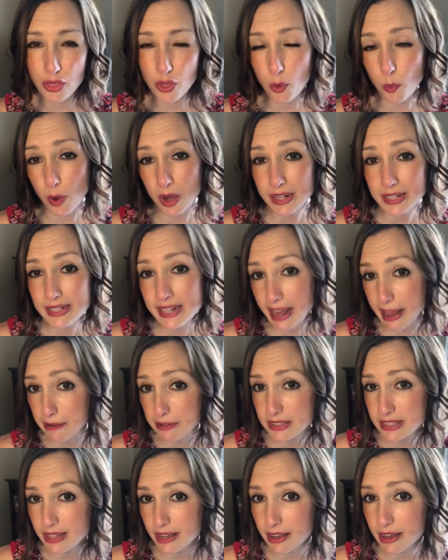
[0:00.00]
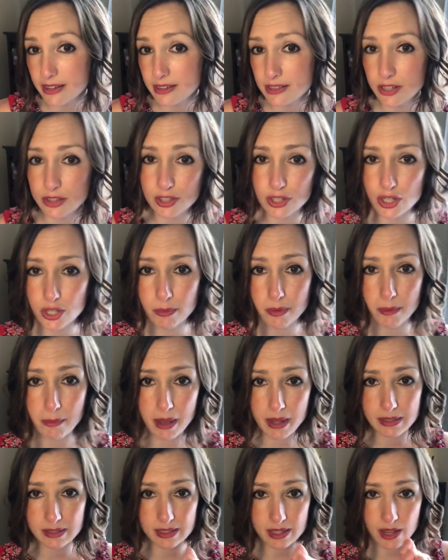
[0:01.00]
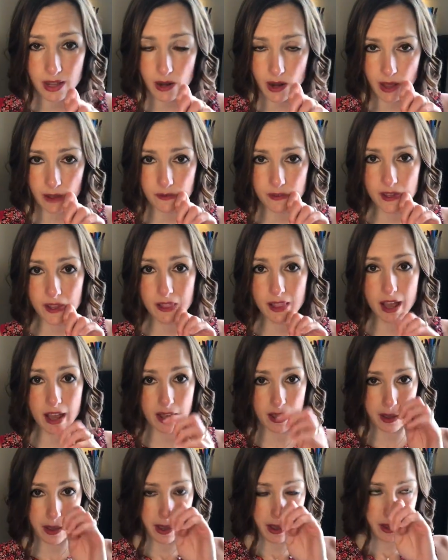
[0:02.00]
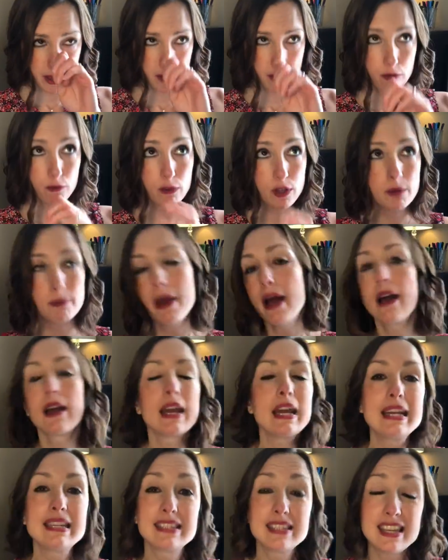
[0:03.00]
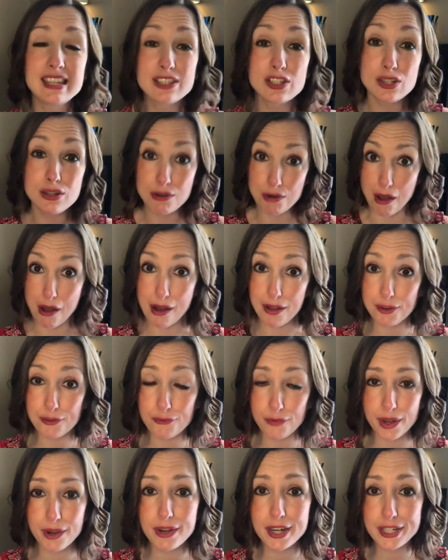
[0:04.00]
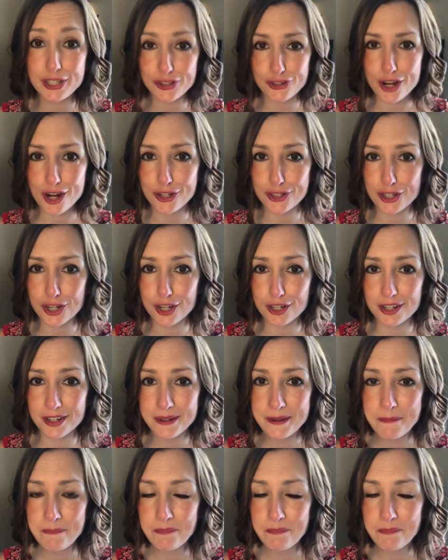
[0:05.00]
The one downside to the 2B mindset, I feel like feedback is it's not very structured.